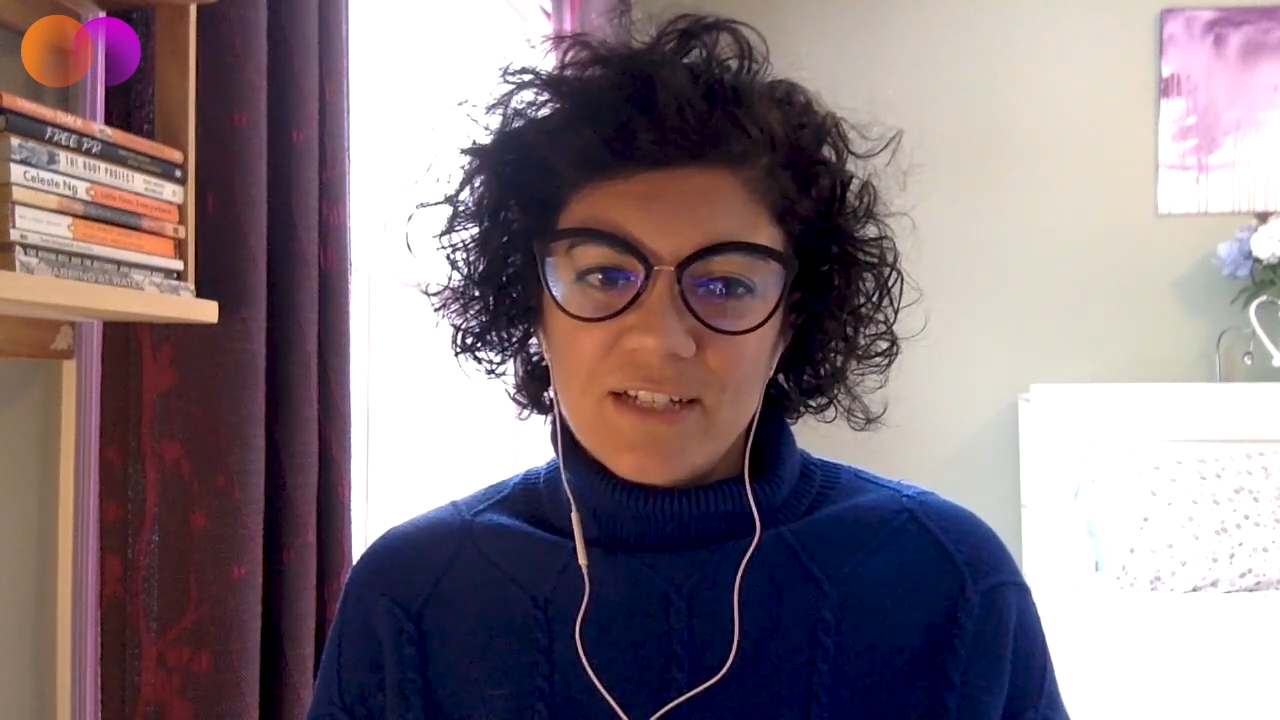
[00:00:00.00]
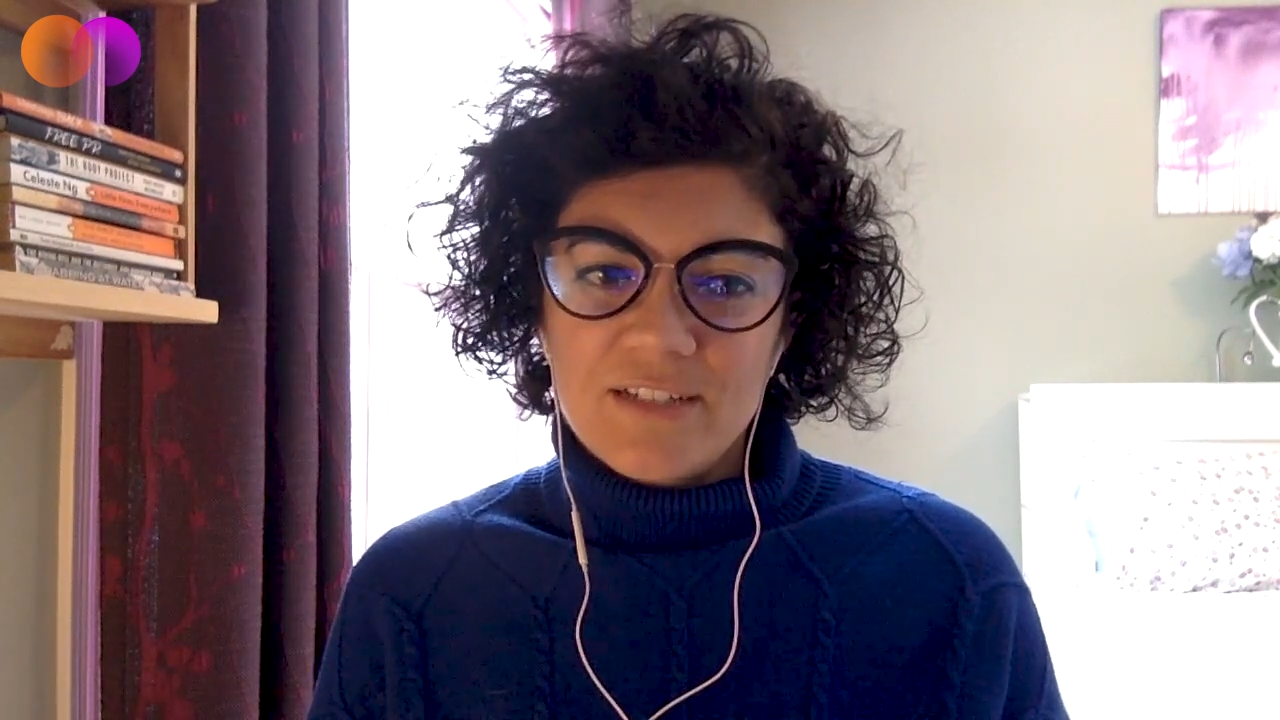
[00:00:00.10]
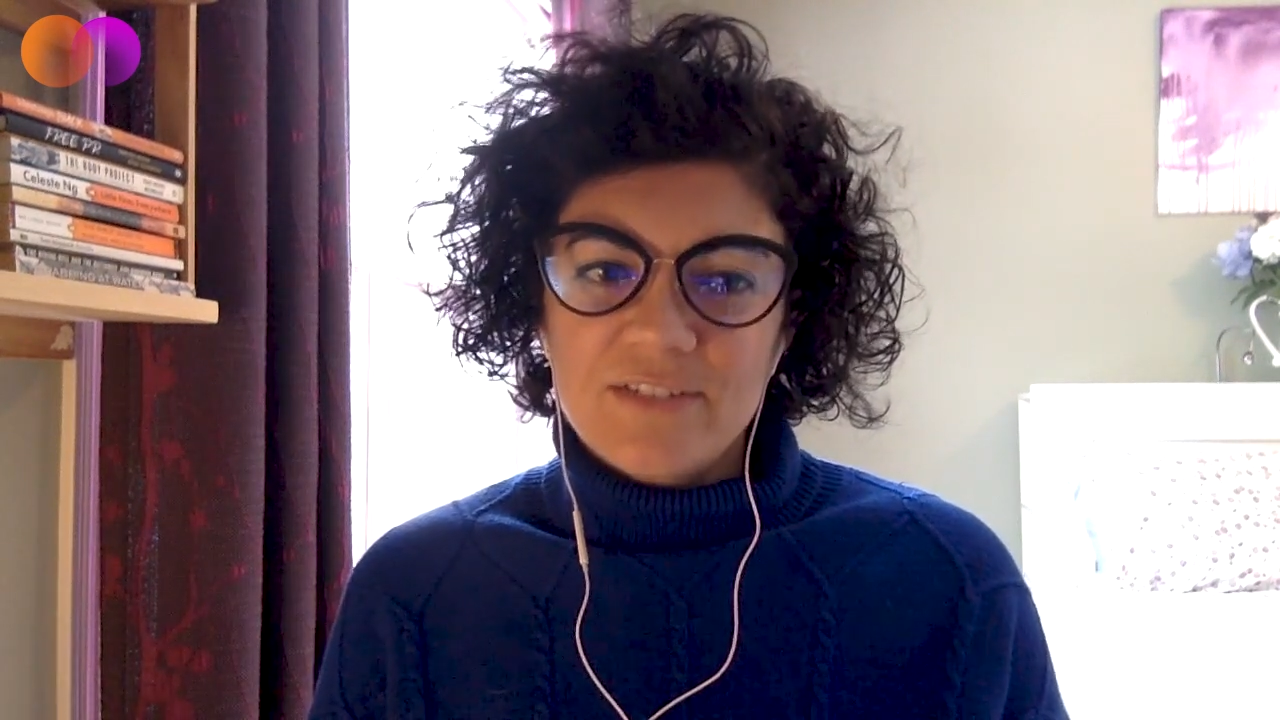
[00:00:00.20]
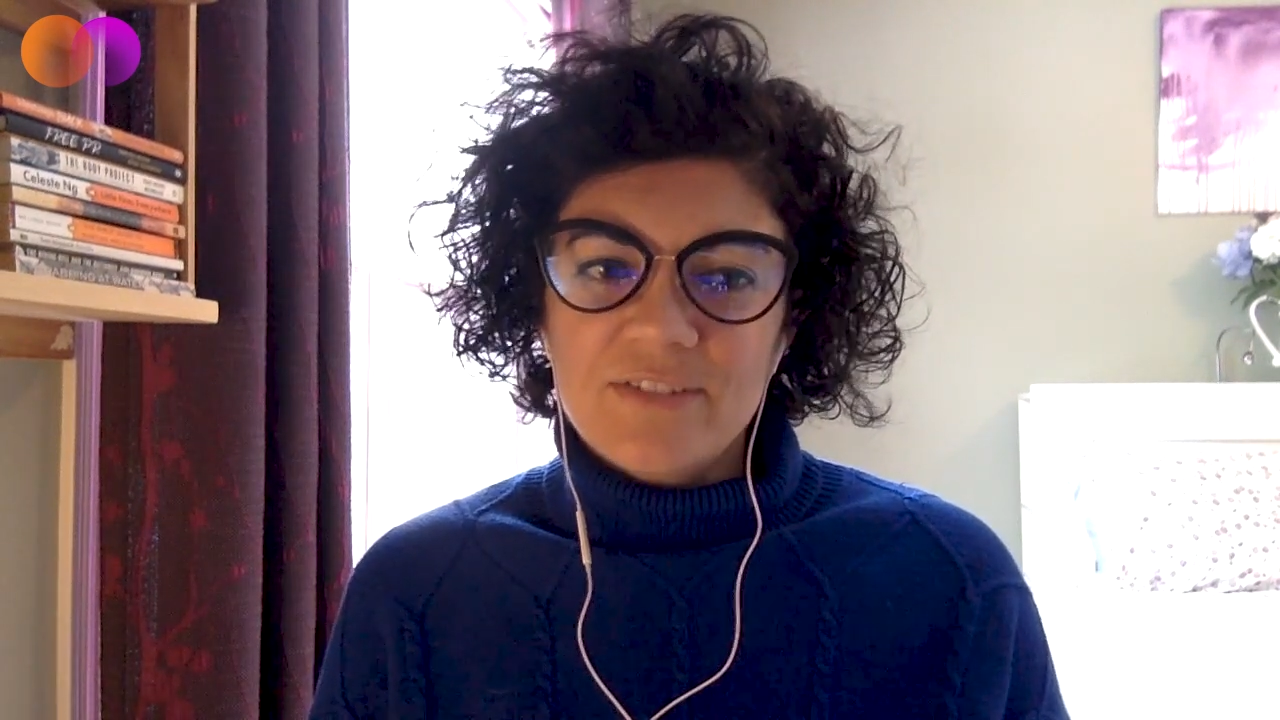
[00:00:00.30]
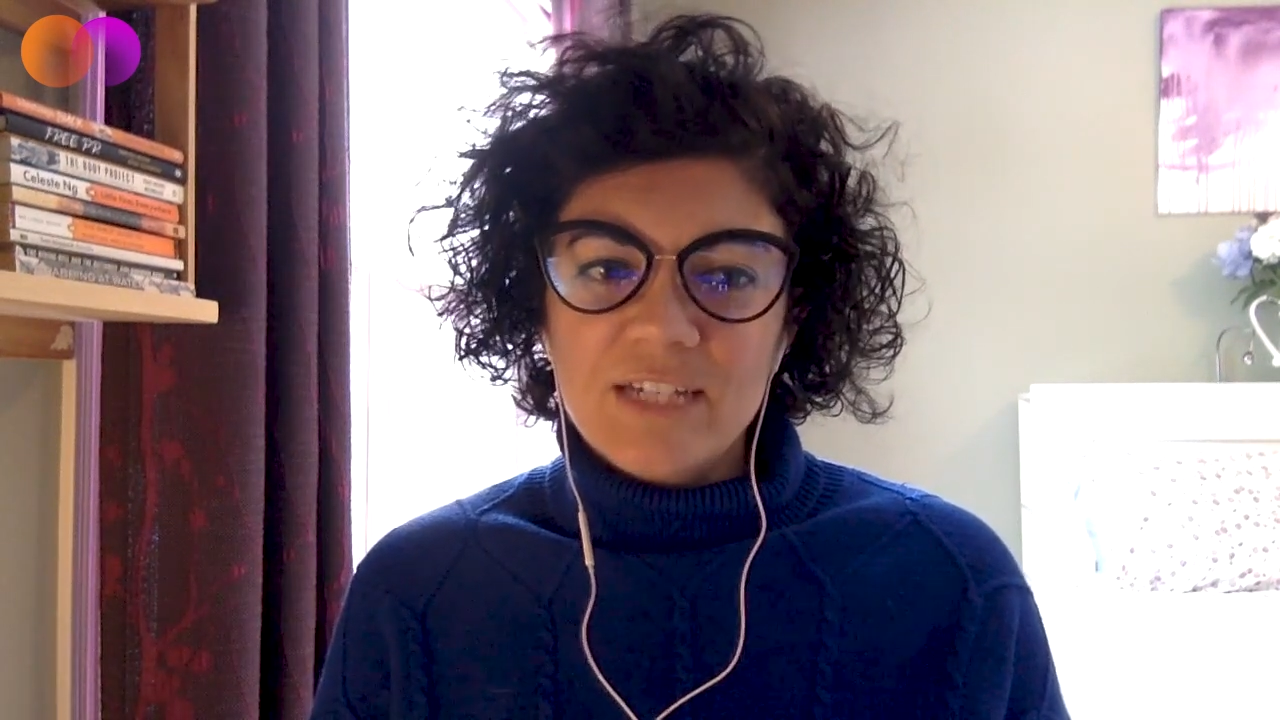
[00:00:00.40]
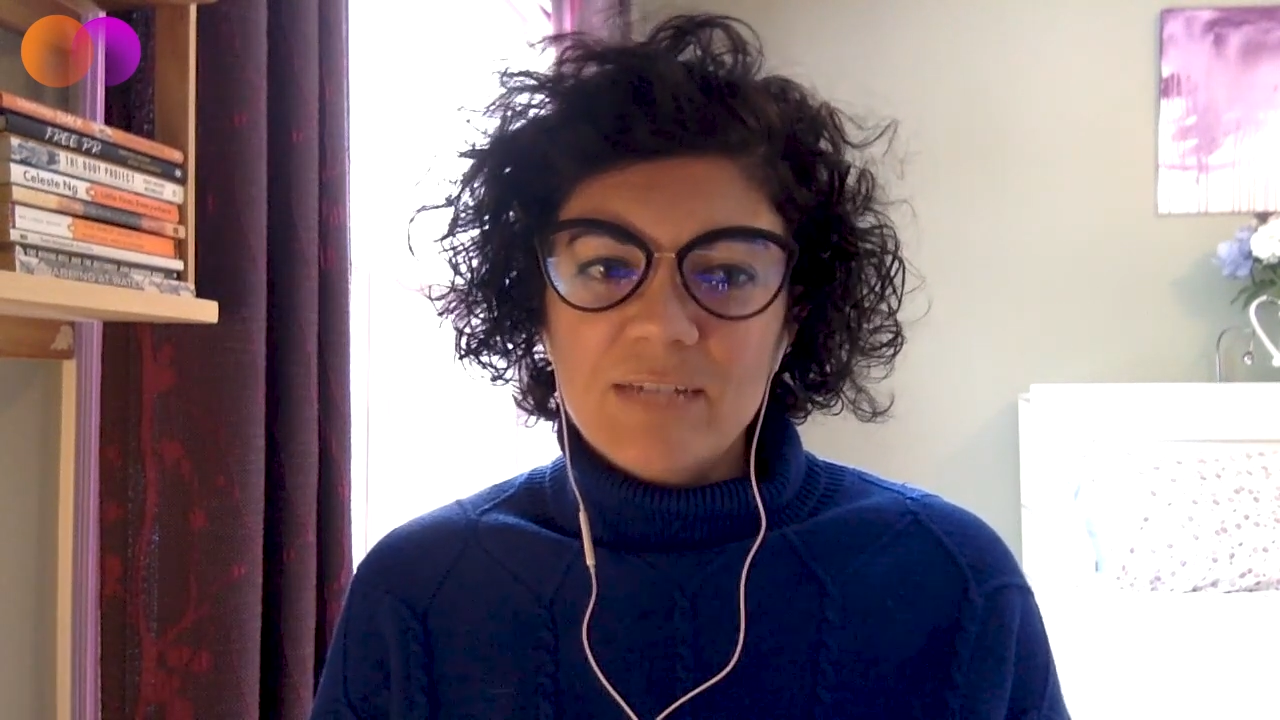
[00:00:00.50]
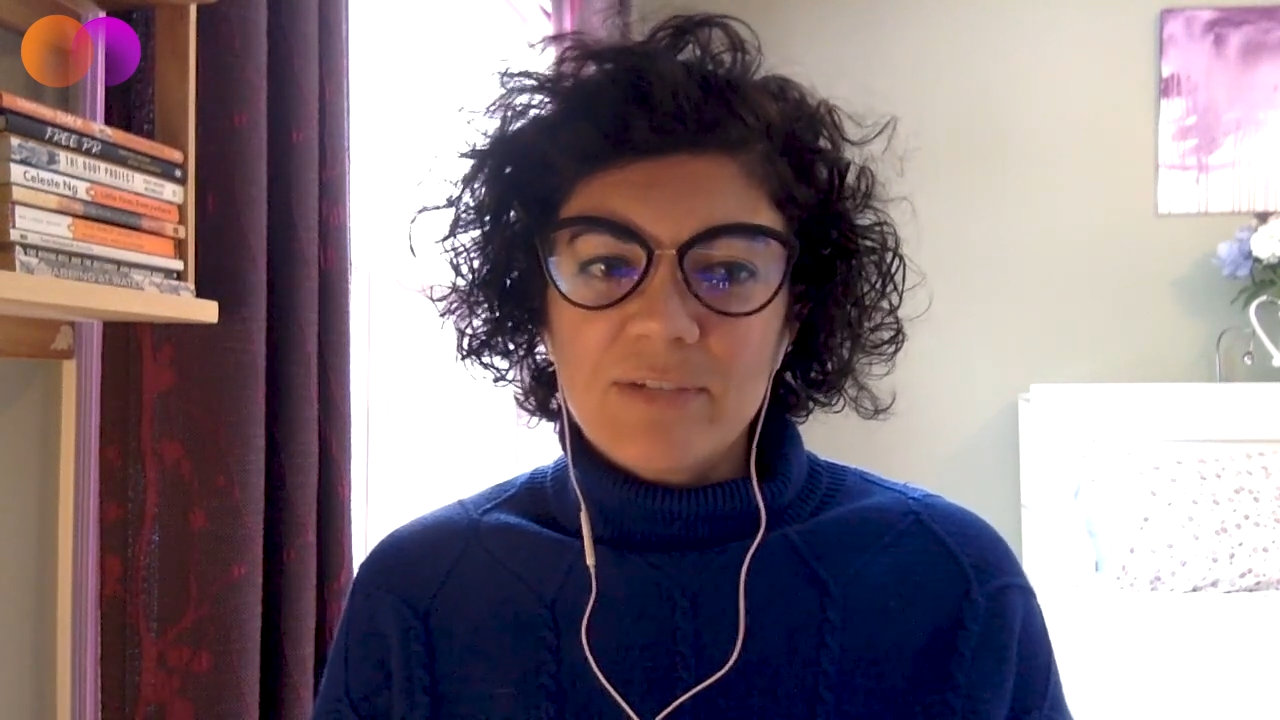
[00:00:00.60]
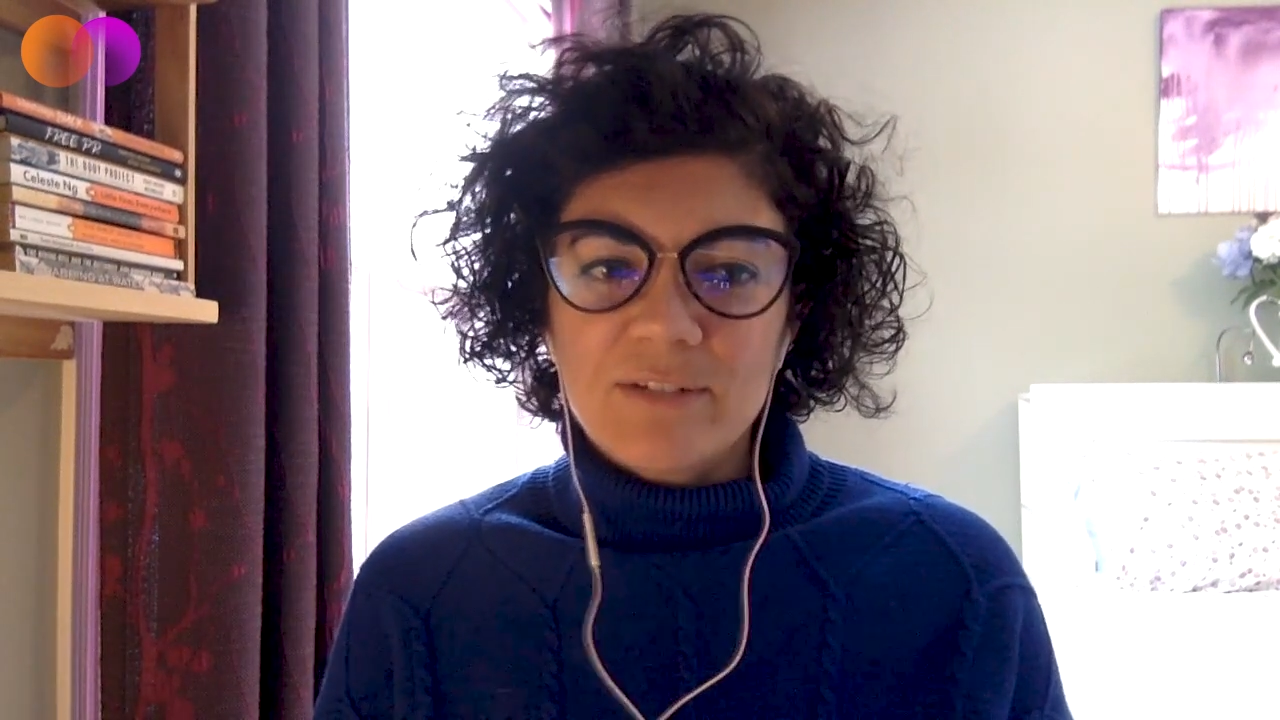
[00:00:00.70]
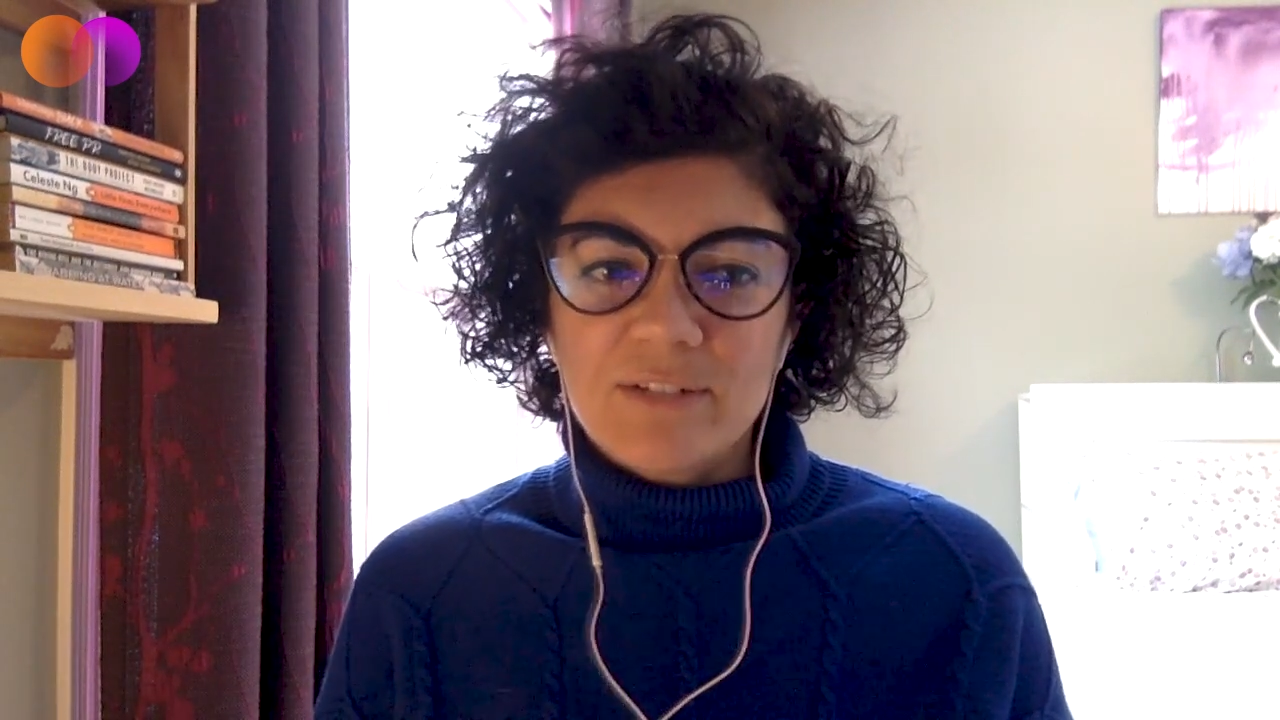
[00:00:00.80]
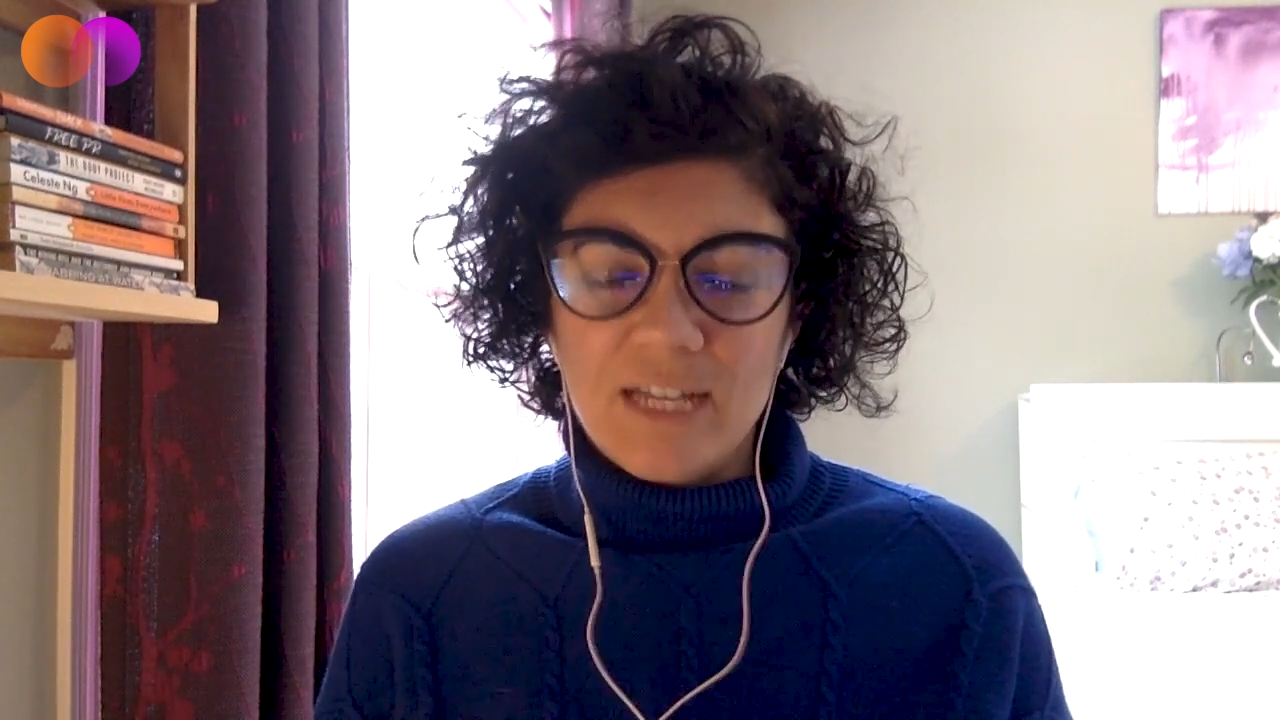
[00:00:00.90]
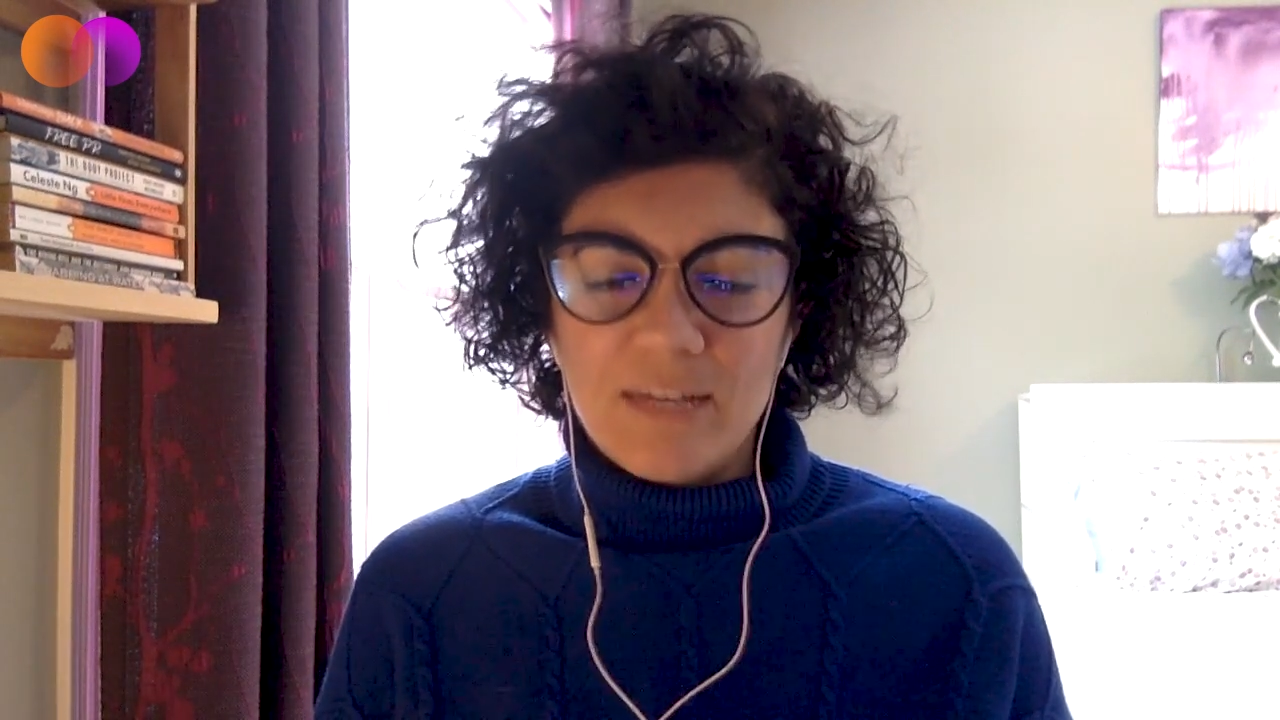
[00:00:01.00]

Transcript: as you think about